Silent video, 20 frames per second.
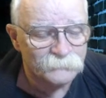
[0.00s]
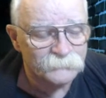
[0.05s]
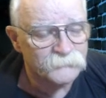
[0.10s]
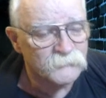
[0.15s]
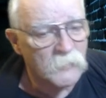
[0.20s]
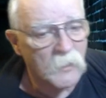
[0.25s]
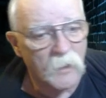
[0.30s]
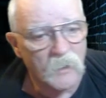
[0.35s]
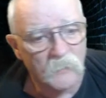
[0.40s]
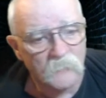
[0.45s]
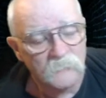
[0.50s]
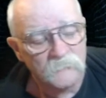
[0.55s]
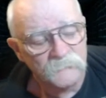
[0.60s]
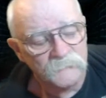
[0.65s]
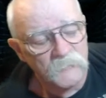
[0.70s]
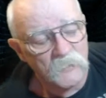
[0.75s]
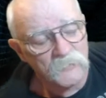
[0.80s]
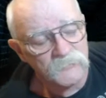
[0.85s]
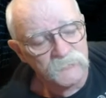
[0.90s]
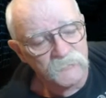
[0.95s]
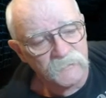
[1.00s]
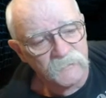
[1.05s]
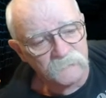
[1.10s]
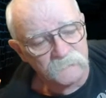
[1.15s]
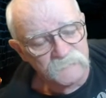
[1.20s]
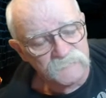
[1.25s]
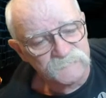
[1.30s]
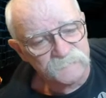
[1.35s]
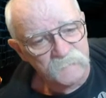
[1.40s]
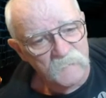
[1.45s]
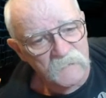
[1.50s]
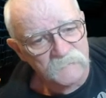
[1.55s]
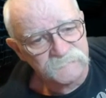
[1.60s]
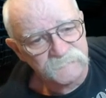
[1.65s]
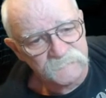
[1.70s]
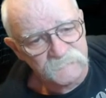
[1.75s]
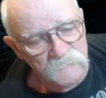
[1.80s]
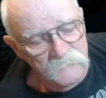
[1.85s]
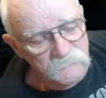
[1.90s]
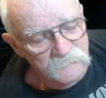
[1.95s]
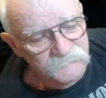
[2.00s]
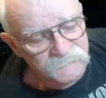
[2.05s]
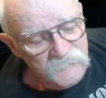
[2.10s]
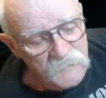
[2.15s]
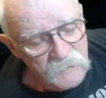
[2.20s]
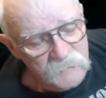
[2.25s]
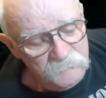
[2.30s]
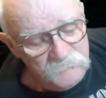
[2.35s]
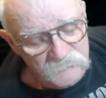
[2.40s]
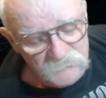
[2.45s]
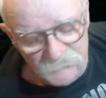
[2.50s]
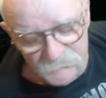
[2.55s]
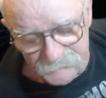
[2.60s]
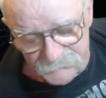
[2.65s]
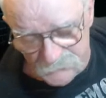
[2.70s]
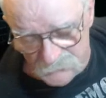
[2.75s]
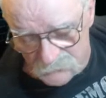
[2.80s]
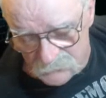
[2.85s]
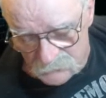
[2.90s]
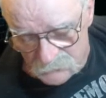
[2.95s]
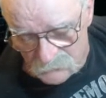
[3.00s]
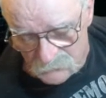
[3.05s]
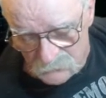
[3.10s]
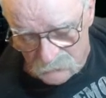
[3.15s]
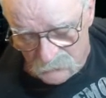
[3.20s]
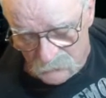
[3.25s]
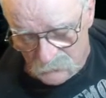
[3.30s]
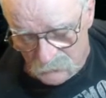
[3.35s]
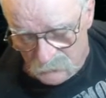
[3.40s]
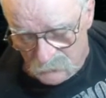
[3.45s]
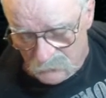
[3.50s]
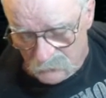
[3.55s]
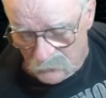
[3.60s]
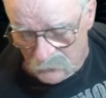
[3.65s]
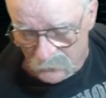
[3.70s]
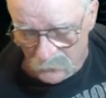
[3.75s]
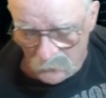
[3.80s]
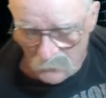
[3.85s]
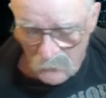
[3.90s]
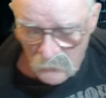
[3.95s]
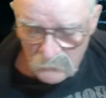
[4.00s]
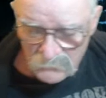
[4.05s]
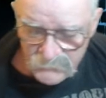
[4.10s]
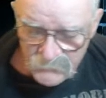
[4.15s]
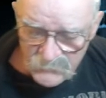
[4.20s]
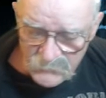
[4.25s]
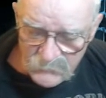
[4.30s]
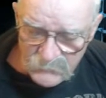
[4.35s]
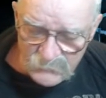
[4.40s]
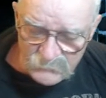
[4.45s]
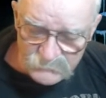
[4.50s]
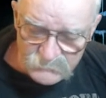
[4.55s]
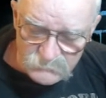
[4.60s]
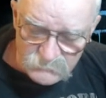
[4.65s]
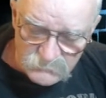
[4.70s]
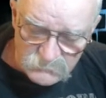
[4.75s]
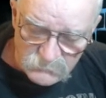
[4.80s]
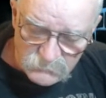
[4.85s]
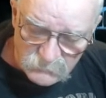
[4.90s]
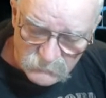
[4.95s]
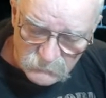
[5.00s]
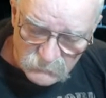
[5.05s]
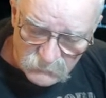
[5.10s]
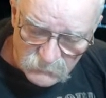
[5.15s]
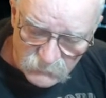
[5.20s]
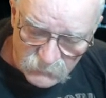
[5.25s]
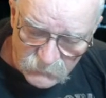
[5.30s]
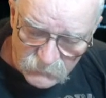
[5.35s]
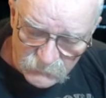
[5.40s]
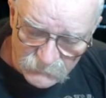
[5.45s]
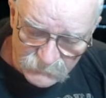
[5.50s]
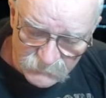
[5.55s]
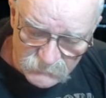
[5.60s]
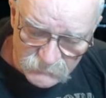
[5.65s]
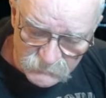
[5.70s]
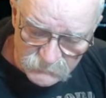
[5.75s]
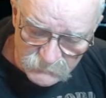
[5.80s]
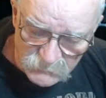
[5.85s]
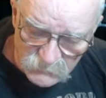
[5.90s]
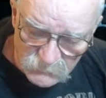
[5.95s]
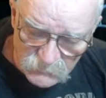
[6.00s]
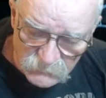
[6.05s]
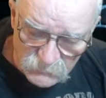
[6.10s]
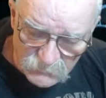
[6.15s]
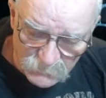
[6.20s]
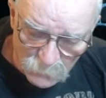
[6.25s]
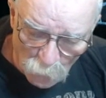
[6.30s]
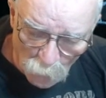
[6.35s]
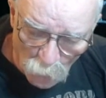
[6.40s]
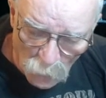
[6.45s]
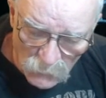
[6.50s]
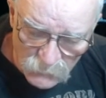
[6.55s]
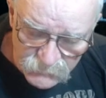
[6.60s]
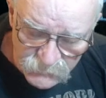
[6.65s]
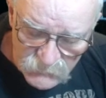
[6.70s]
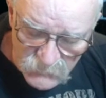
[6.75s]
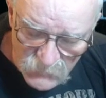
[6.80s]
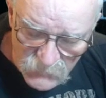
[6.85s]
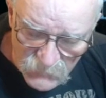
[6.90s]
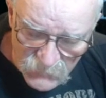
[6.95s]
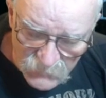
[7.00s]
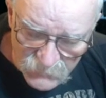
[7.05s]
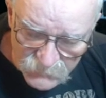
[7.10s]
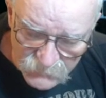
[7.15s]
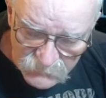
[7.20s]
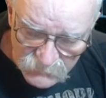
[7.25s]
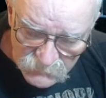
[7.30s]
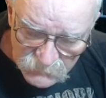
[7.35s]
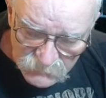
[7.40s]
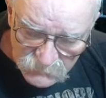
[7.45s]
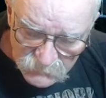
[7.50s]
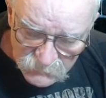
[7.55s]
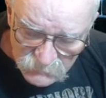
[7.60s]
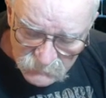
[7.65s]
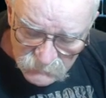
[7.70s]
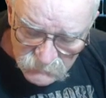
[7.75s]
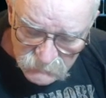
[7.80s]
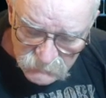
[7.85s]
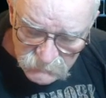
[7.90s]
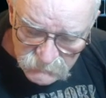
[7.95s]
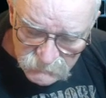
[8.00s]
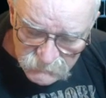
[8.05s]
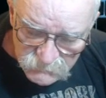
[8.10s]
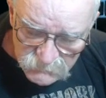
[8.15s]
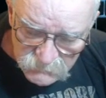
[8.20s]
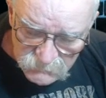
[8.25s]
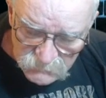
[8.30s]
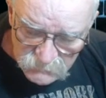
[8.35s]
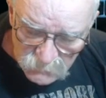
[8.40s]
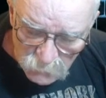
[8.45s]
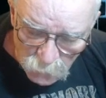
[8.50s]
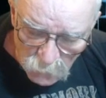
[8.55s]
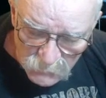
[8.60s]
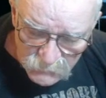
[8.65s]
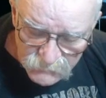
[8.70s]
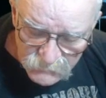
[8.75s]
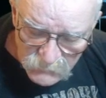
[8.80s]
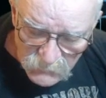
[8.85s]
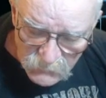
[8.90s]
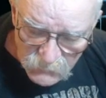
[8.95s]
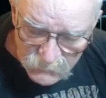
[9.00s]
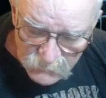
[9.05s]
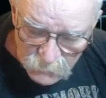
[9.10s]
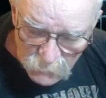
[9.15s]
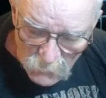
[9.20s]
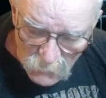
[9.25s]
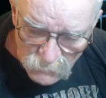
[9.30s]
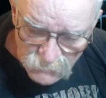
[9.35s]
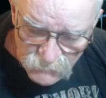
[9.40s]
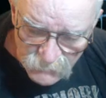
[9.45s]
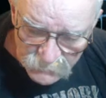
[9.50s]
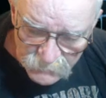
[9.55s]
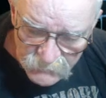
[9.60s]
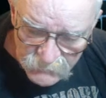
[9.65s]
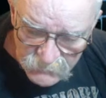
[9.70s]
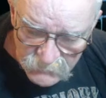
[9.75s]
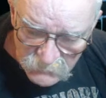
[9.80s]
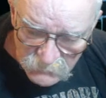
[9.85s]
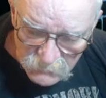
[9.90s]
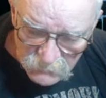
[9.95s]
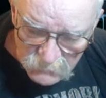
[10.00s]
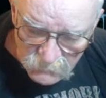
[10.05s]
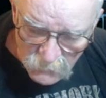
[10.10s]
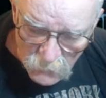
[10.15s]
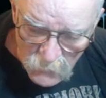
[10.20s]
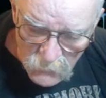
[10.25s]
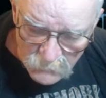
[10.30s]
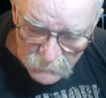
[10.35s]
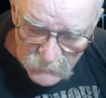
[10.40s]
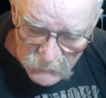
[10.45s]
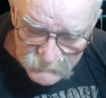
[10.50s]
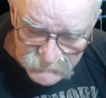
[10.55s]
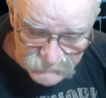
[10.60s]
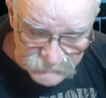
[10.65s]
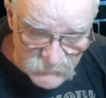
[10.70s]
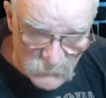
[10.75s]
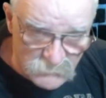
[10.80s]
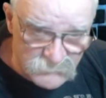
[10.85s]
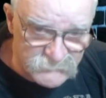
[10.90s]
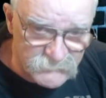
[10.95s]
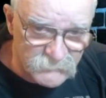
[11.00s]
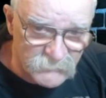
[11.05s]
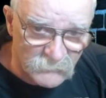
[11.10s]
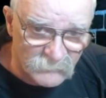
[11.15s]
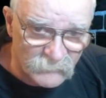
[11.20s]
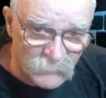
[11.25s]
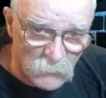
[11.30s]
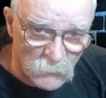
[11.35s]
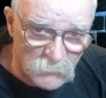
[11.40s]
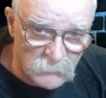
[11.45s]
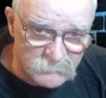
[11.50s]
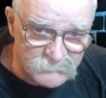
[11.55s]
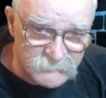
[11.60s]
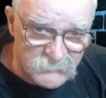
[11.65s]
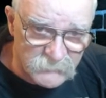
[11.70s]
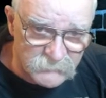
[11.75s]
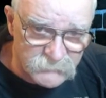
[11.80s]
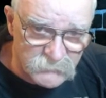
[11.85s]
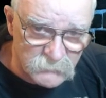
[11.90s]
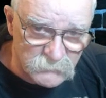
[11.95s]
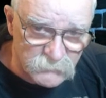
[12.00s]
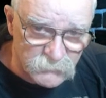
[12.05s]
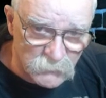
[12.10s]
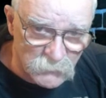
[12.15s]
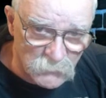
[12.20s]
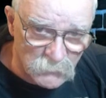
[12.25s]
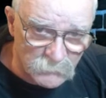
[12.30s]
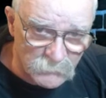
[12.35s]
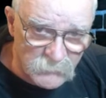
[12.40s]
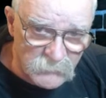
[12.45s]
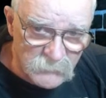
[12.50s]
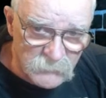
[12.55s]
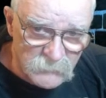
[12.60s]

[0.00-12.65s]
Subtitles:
No, you get responses all the time, Melissa, and they're all canned. And one guy wrote to me a long message. I was in the forums on YouTube,